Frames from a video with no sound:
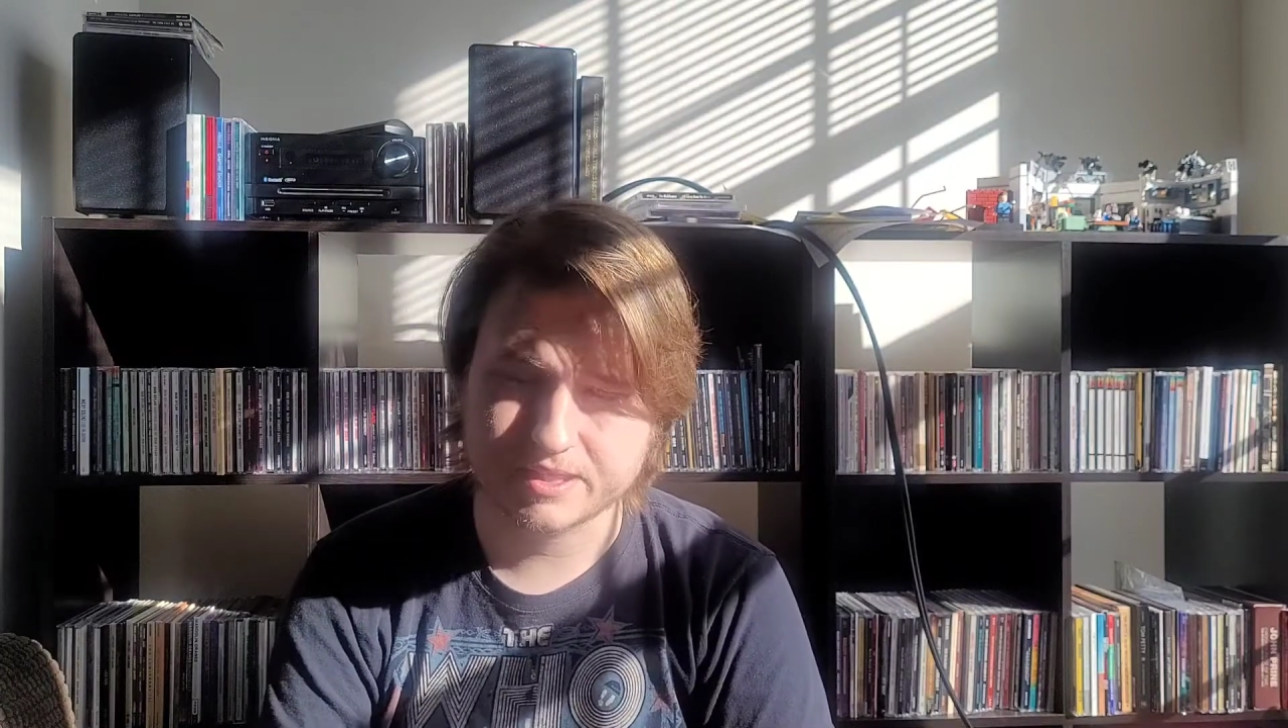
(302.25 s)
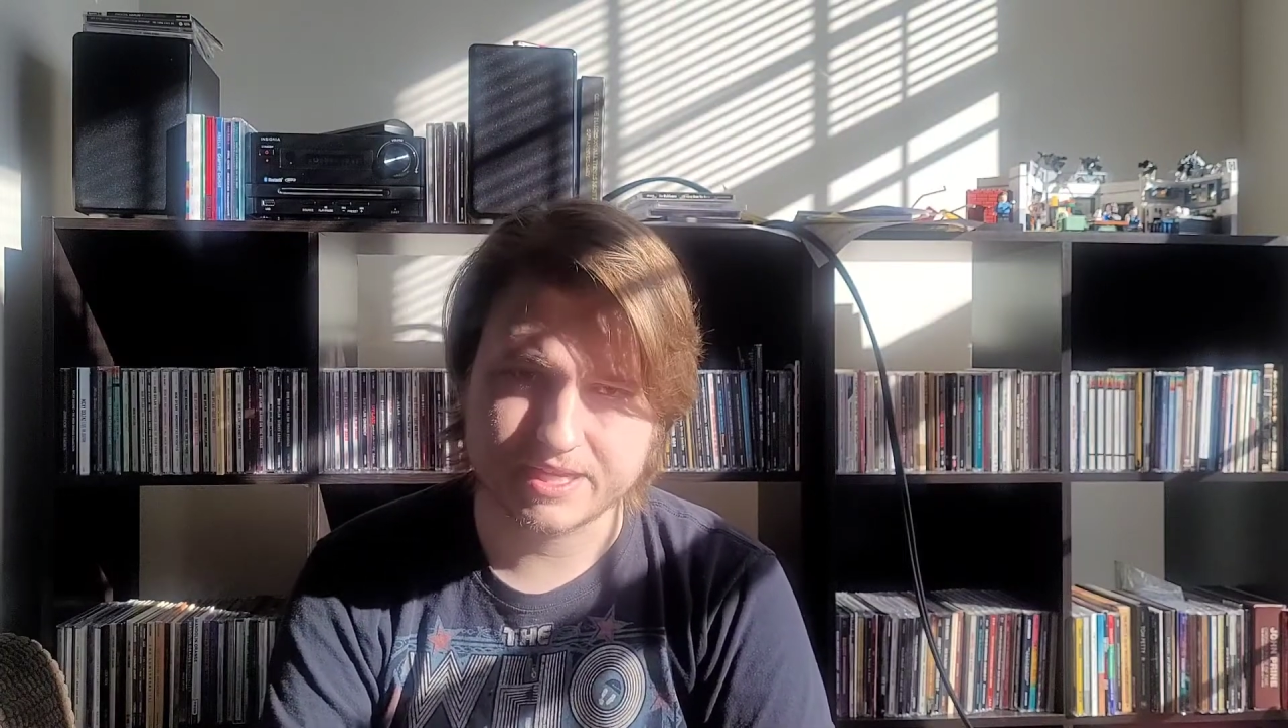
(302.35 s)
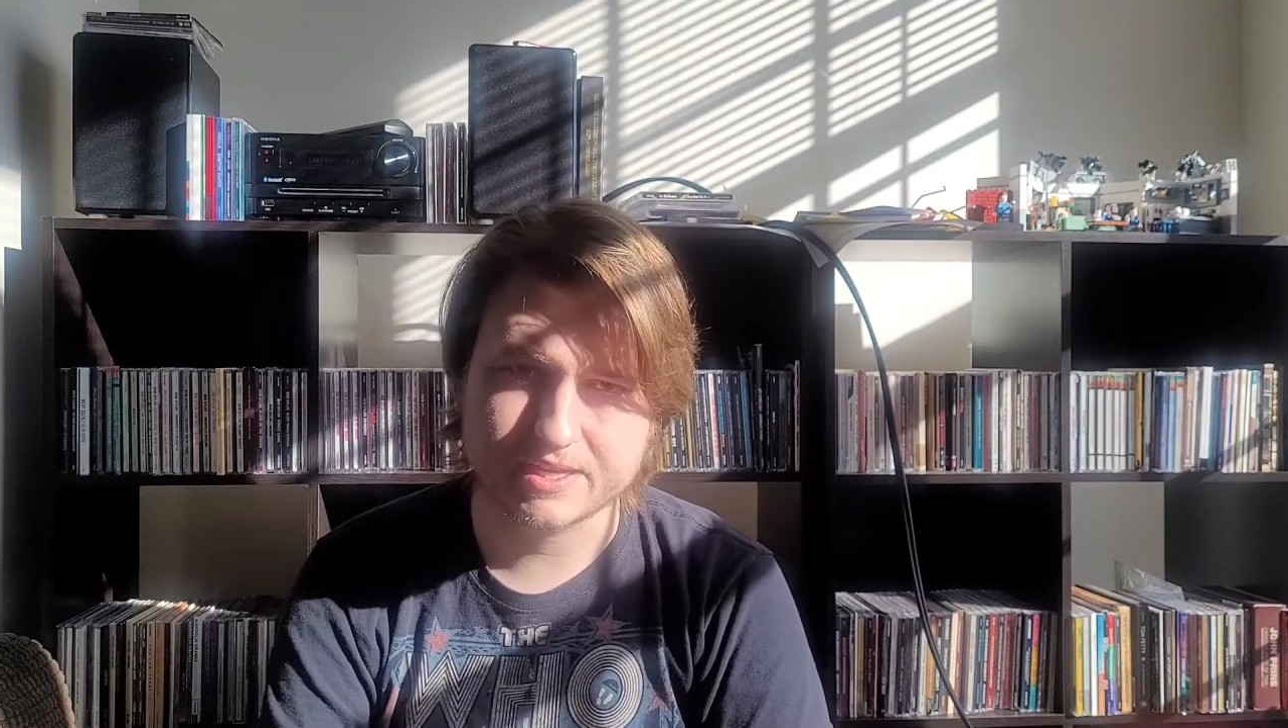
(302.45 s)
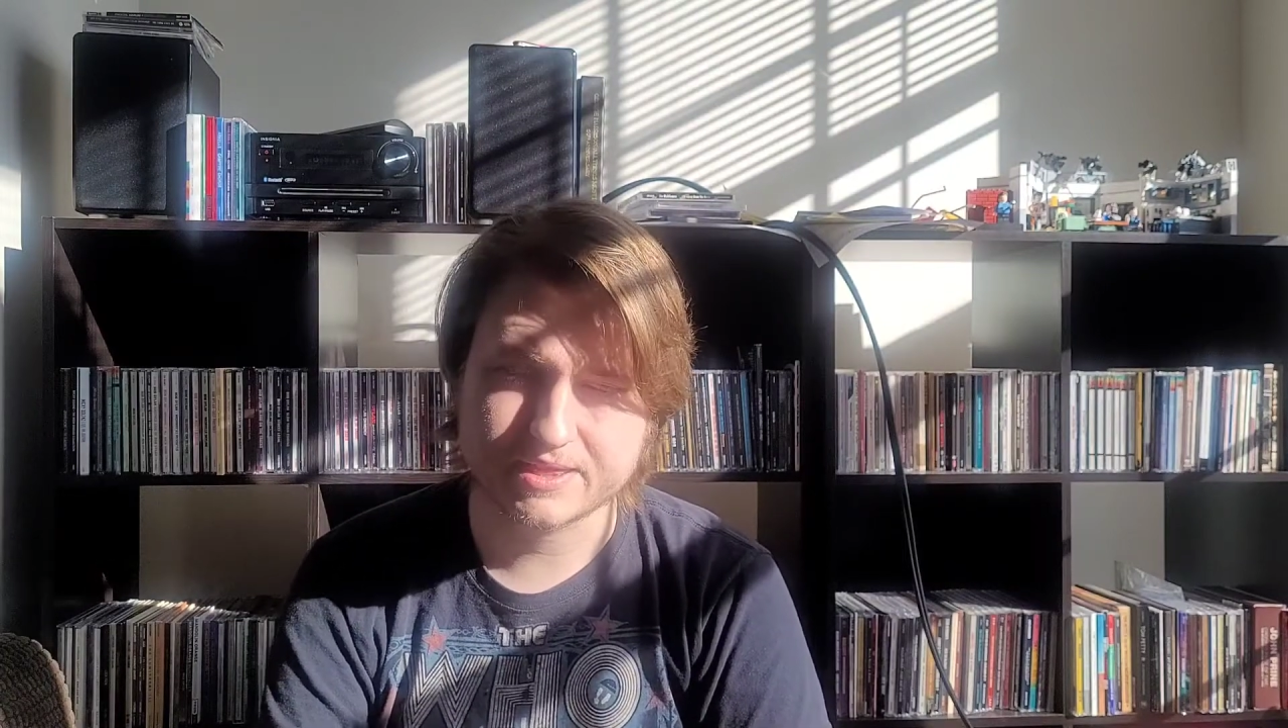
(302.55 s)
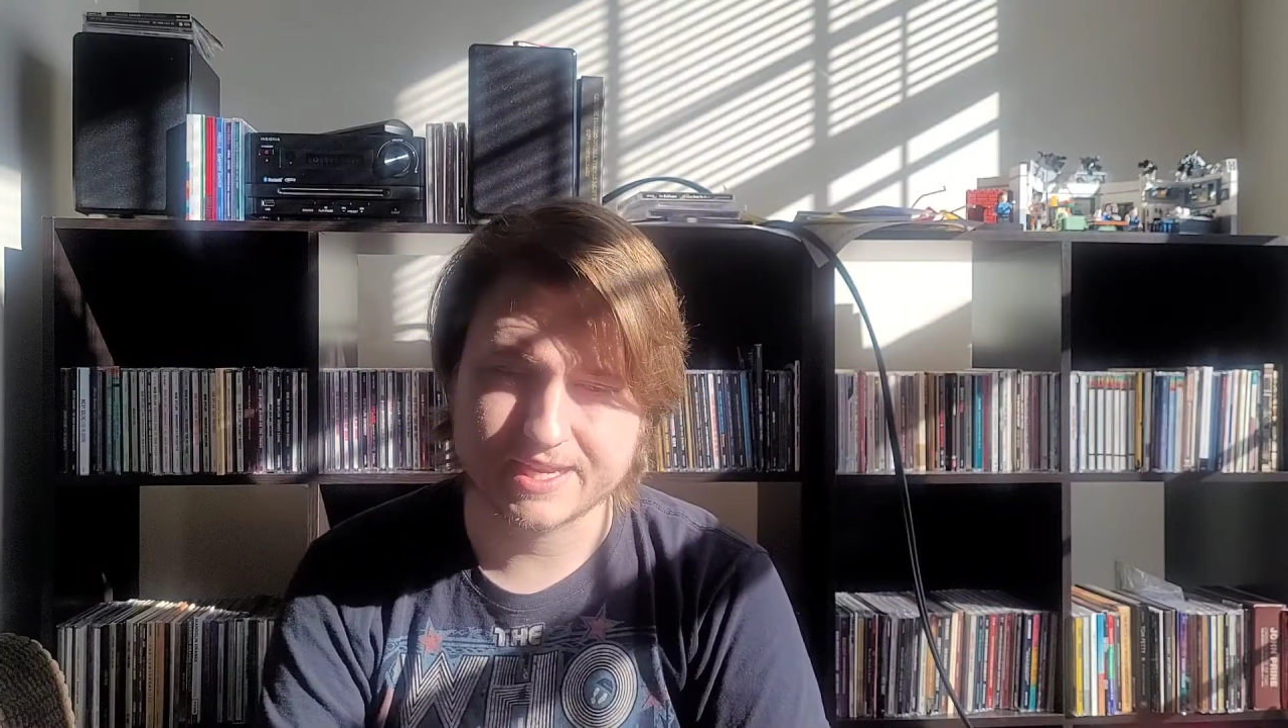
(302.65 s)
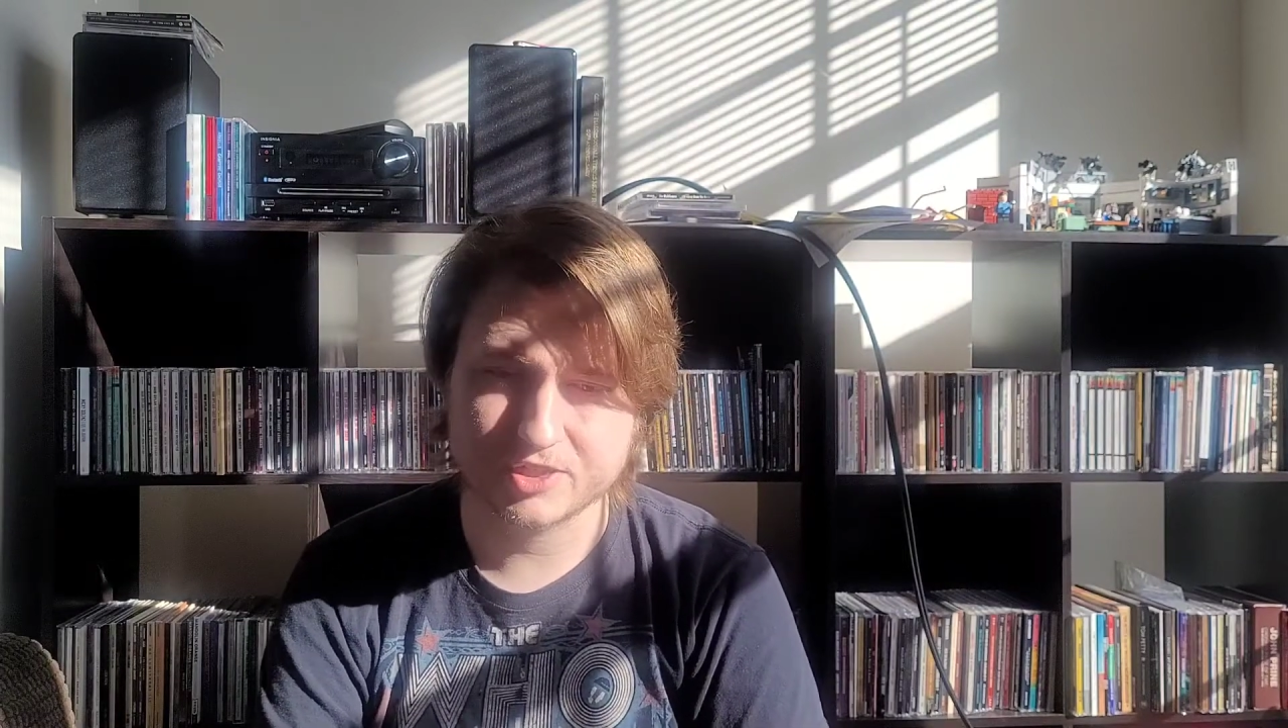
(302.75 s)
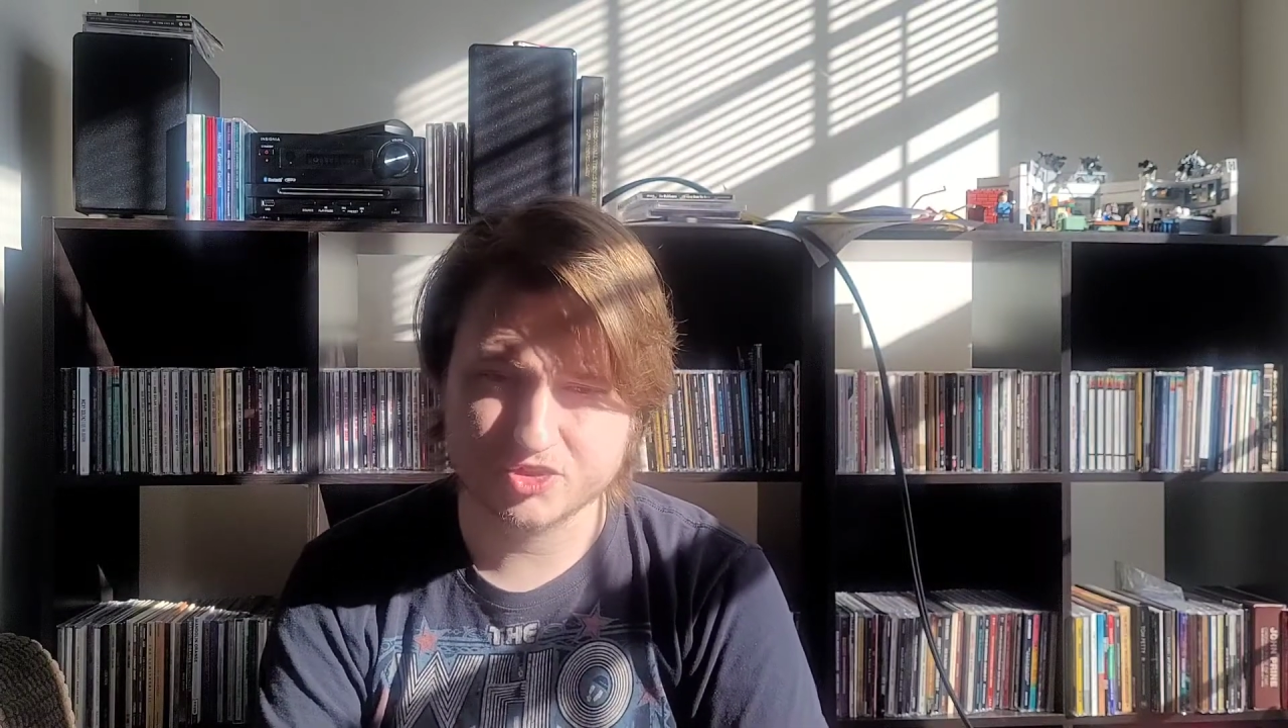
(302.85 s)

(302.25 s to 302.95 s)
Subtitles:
Kenneth, had to